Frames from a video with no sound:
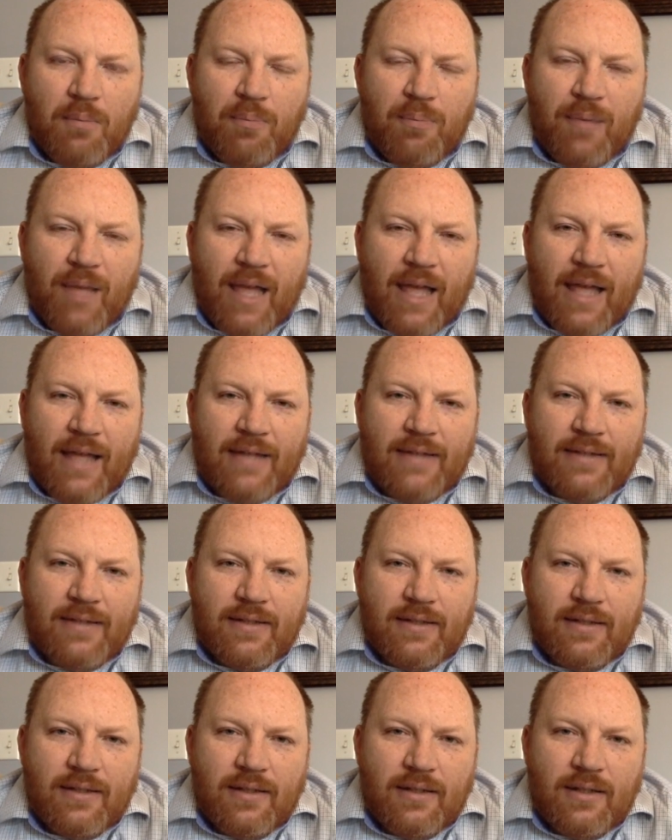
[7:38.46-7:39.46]
But
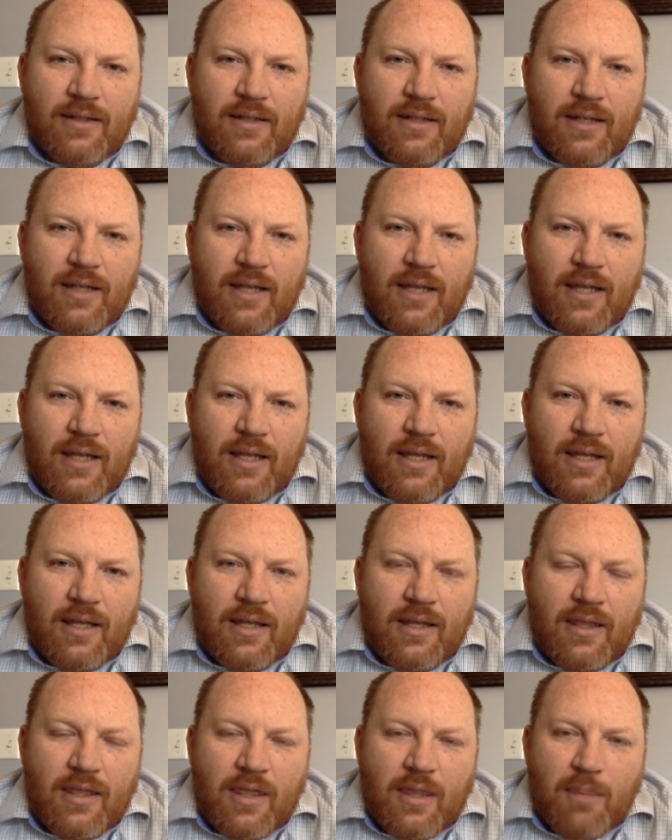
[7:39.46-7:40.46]

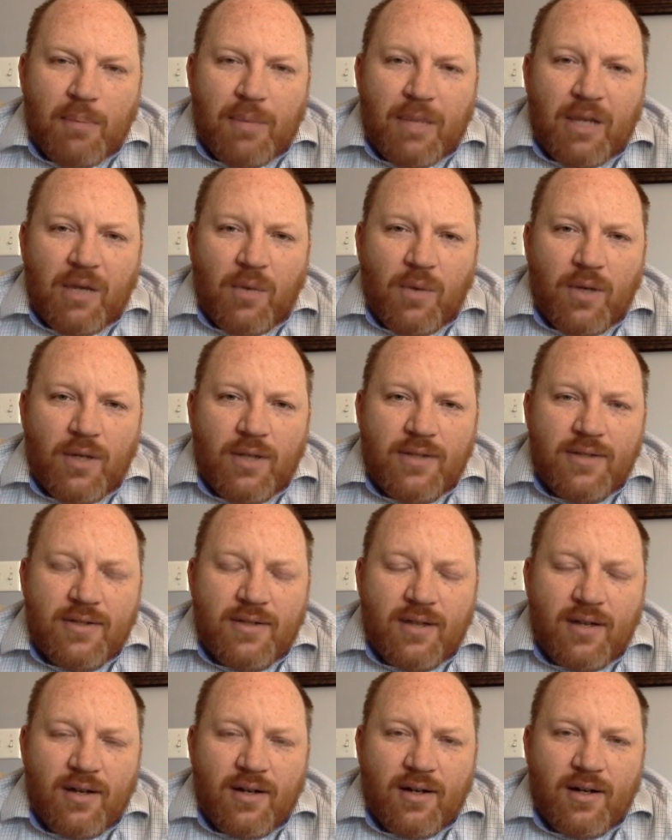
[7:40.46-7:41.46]
the big ones
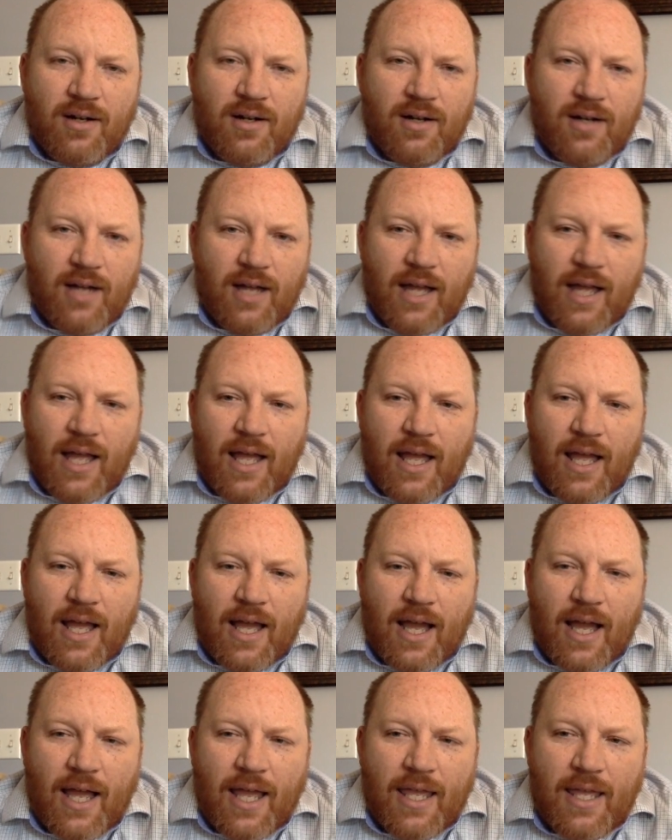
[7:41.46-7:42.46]
are
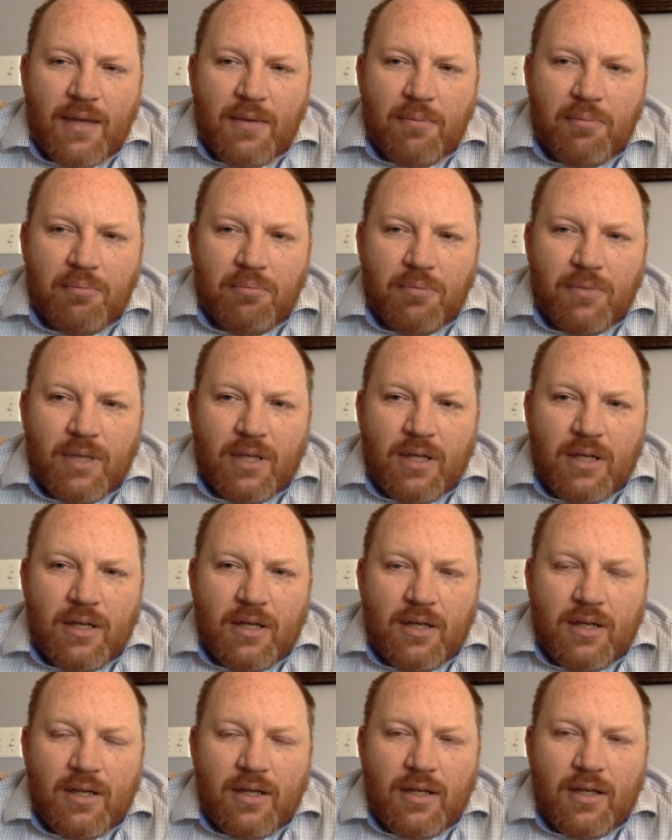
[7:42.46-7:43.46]
I am
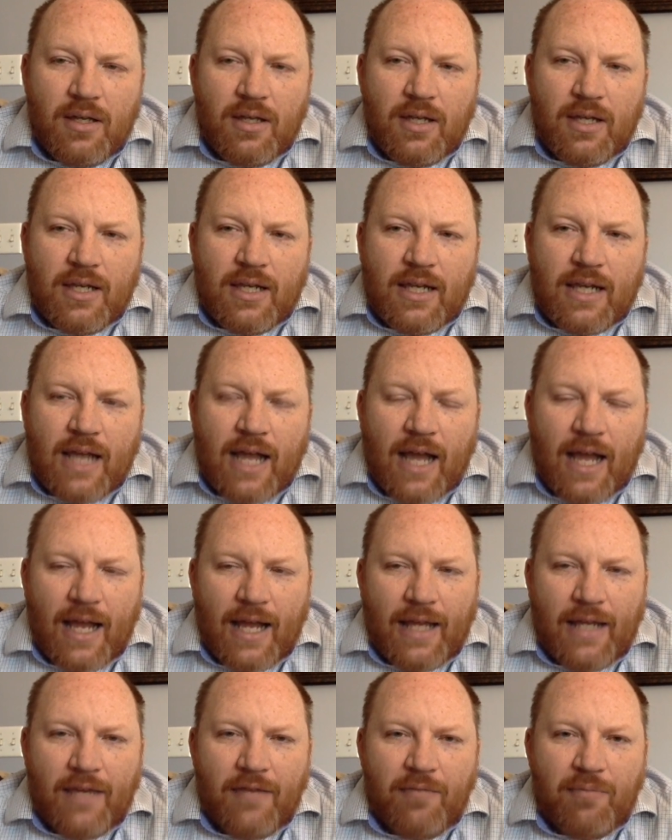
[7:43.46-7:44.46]

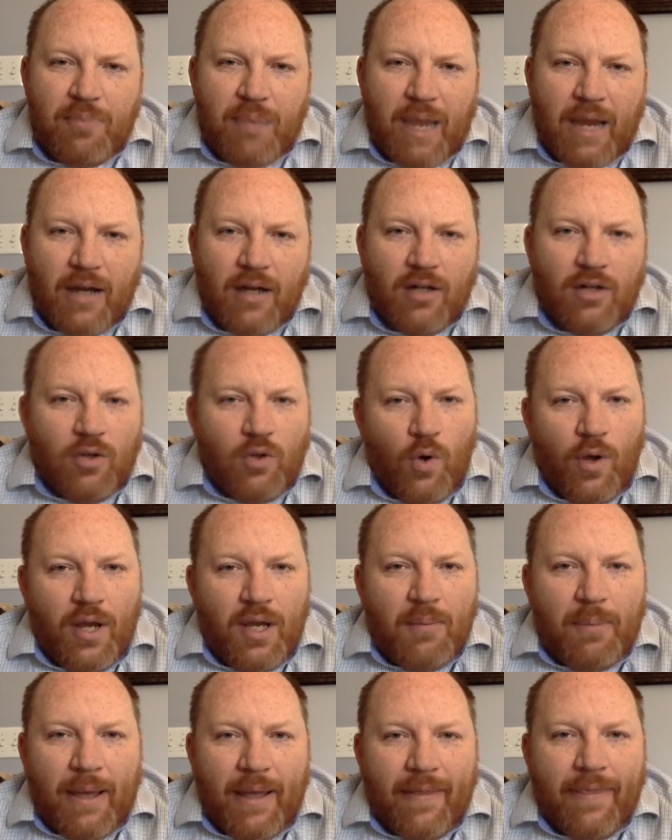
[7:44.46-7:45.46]
kind of
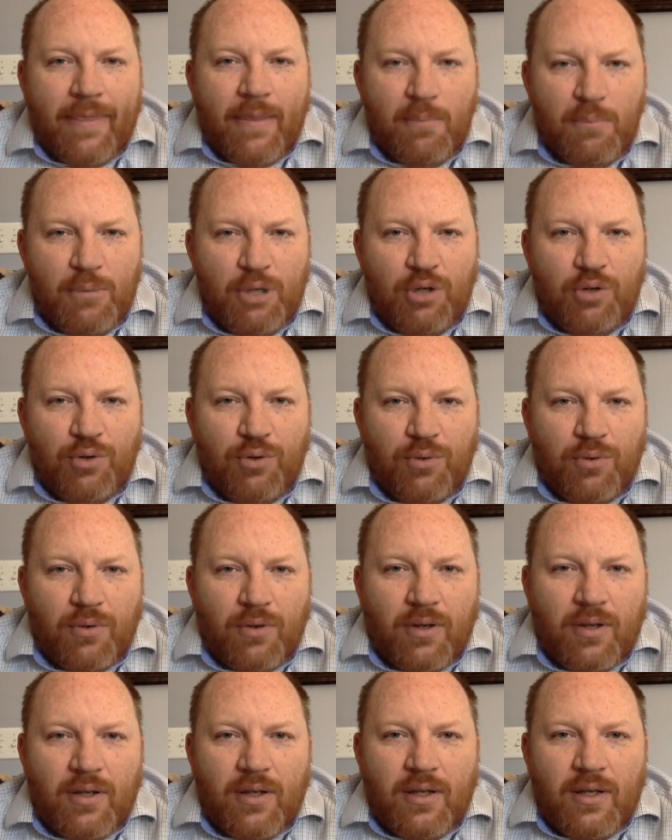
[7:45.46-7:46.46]
paranoid about the
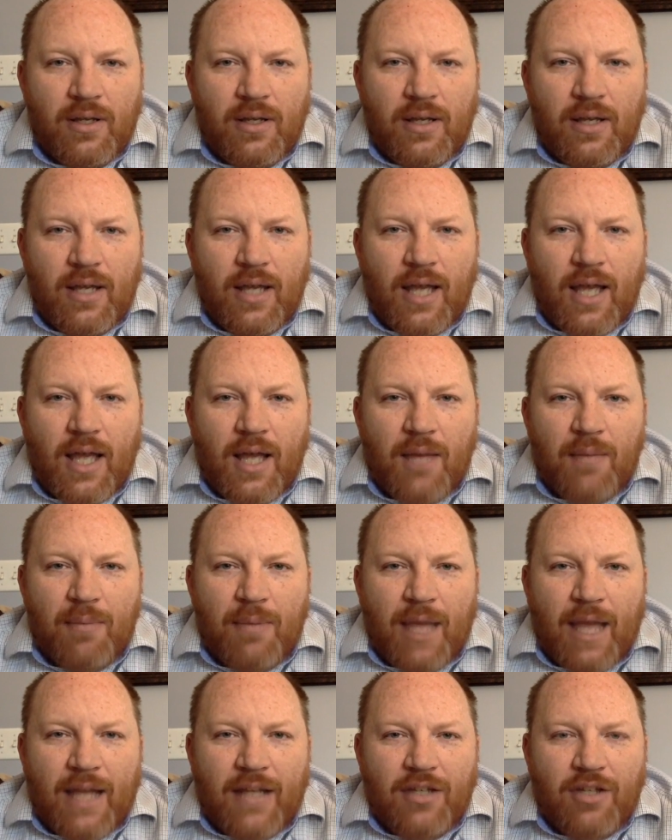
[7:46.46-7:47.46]
moon.
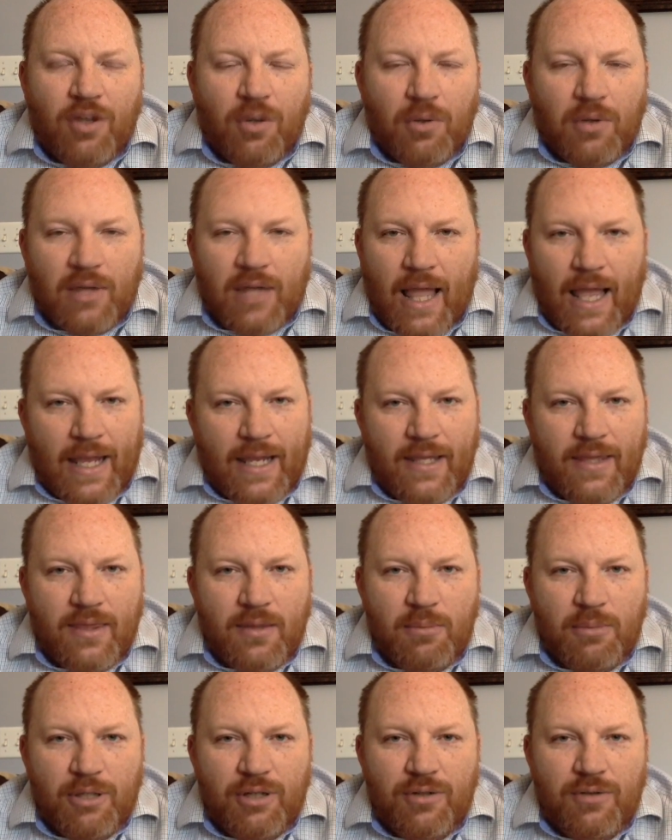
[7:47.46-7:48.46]
I don't like
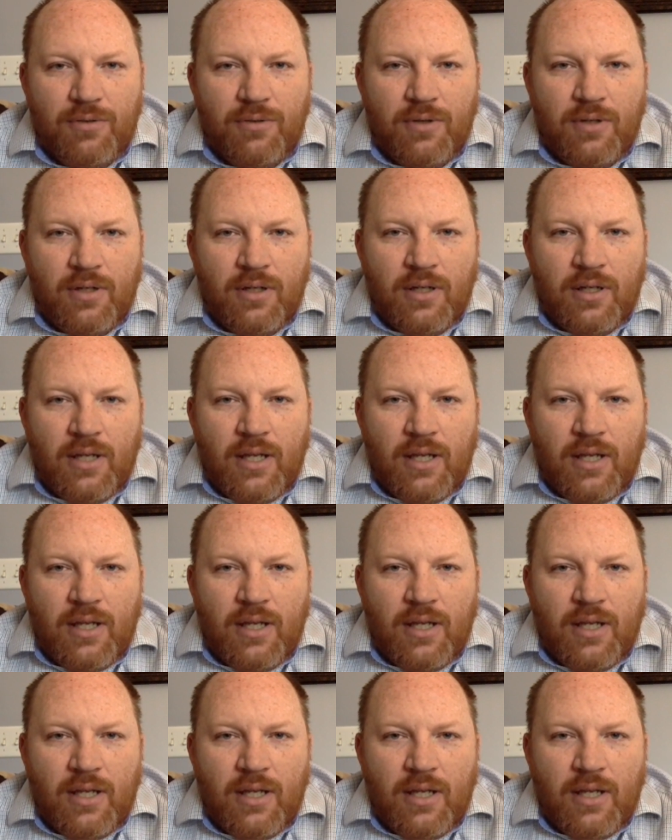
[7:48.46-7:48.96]
the moon.